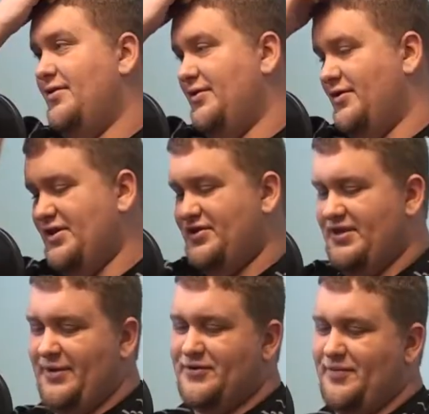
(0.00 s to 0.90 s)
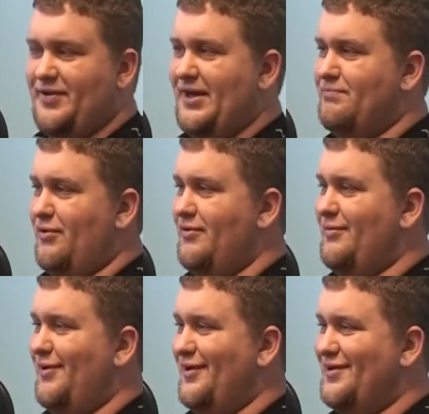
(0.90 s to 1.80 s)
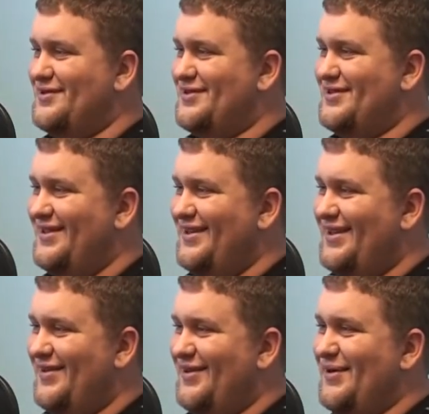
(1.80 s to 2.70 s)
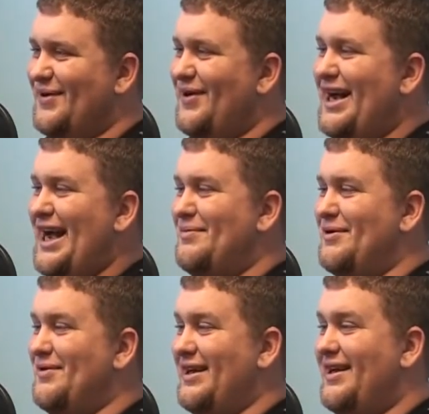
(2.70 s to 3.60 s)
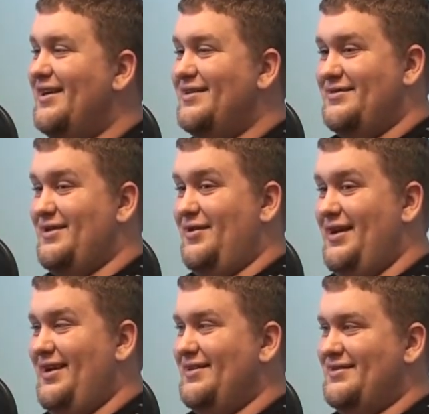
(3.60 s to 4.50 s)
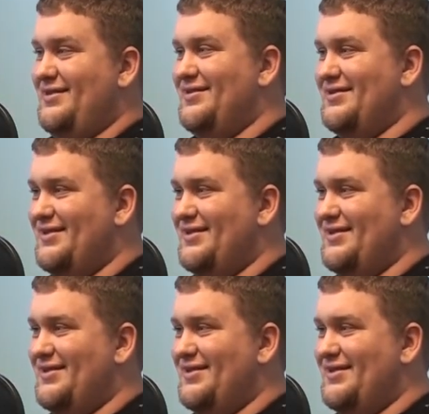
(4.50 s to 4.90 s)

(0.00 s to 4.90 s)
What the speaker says: your kitchen table's gonna be like burn marks. They're like, what happened? Like, don't ask. Don't